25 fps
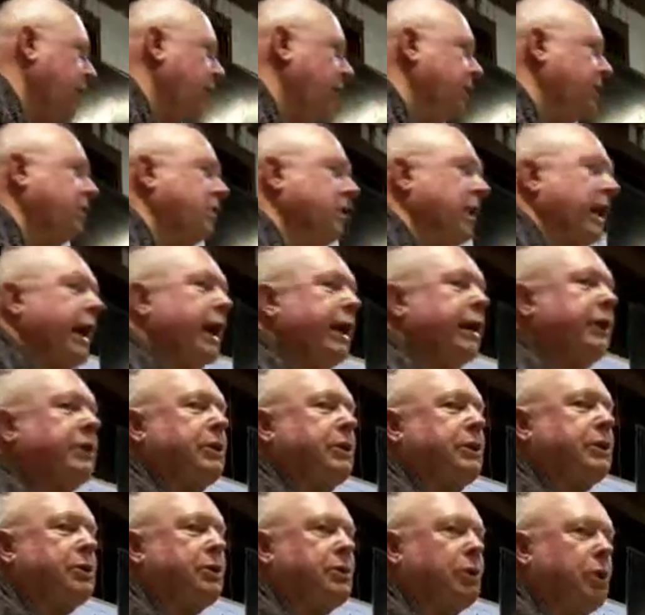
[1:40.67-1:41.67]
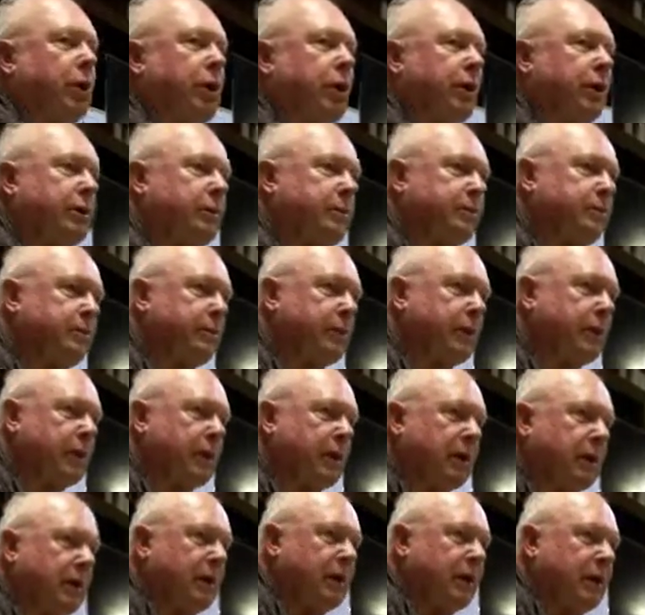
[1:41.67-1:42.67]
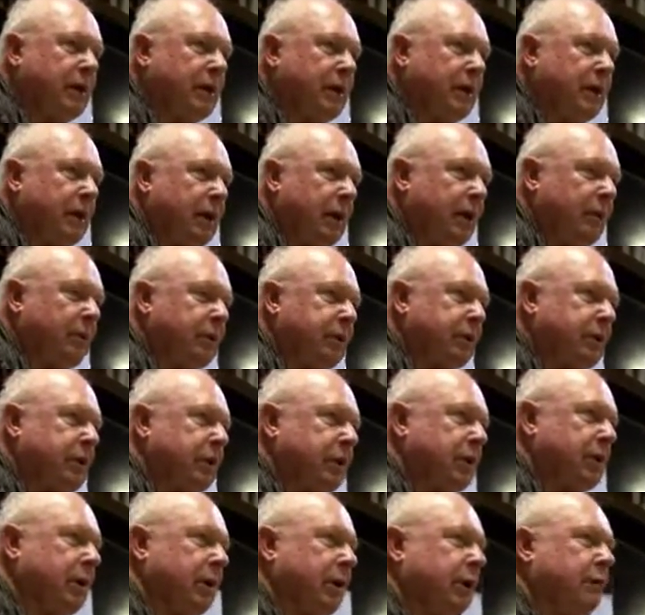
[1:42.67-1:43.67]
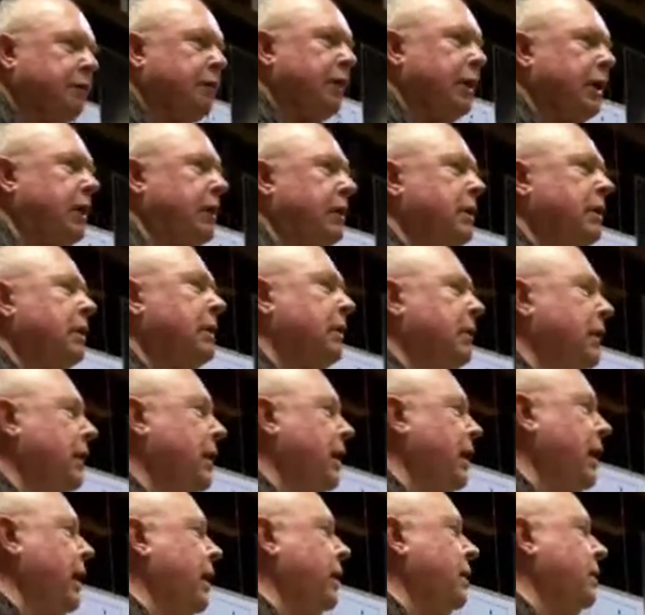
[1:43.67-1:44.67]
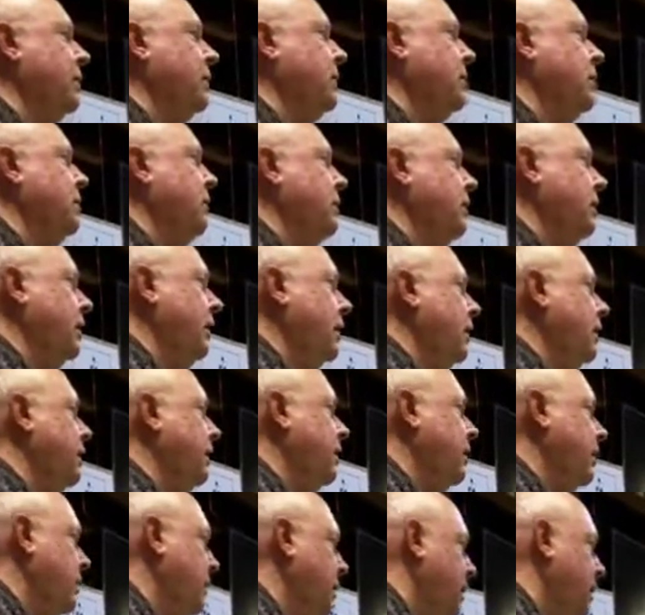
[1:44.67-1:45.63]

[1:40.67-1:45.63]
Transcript: is land, is soil. It was lived in and handled, and a